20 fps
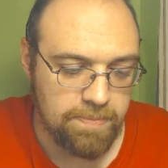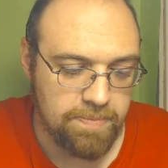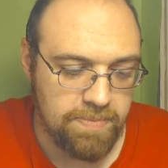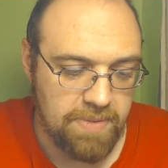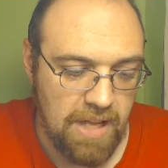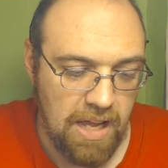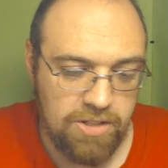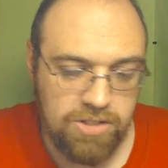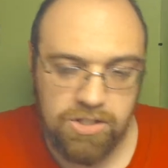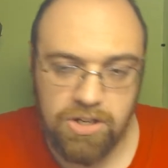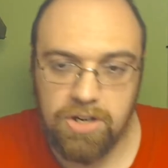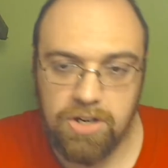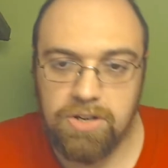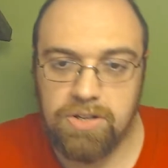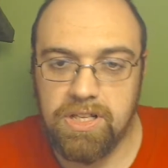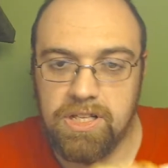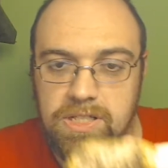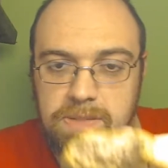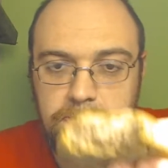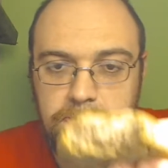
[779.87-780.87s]
I'll show you
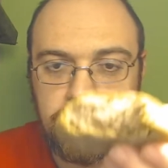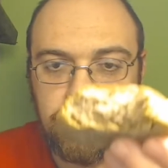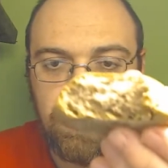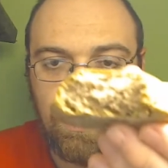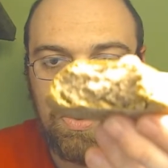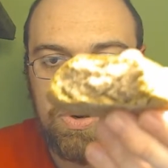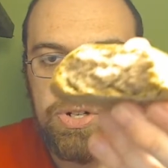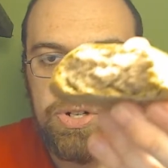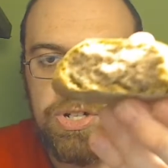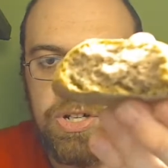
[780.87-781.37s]
this portion of